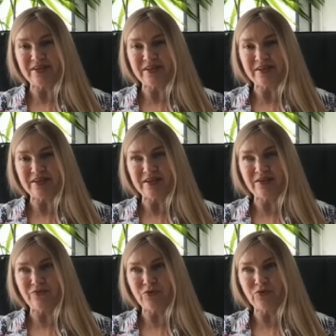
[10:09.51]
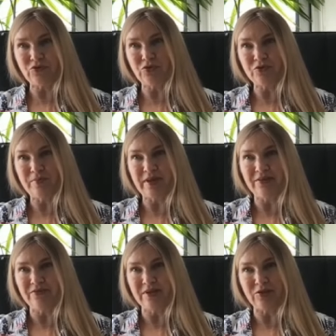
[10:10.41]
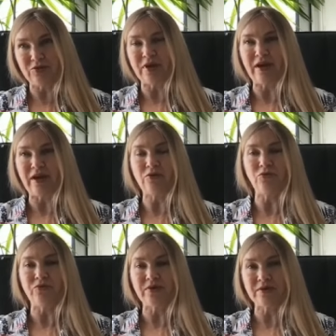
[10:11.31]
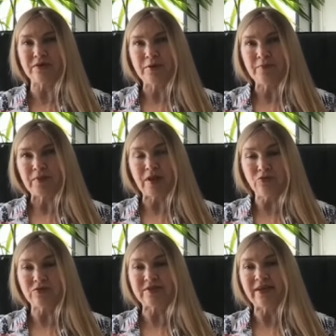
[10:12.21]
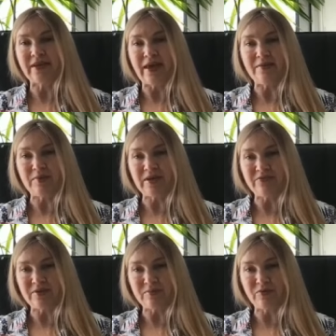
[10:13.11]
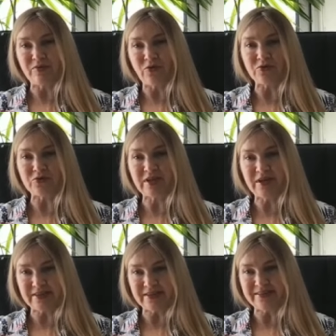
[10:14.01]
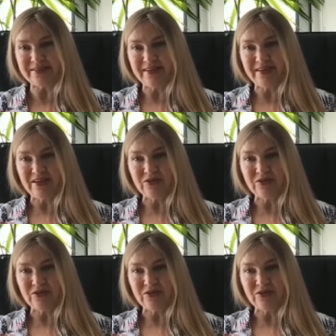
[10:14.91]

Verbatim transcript: Like if you don't believe that you can, you will lose the game even before you start it. So